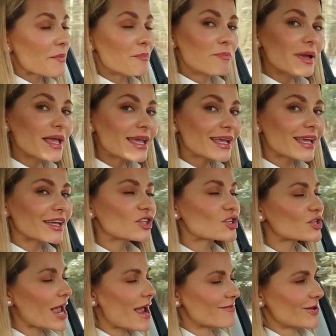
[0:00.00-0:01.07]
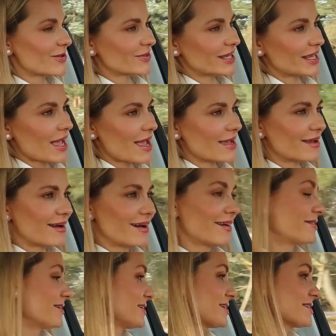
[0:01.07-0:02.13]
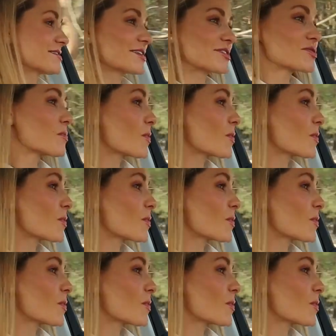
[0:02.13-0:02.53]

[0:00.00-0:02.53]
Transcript: a big cherry on the cake. I think it's such a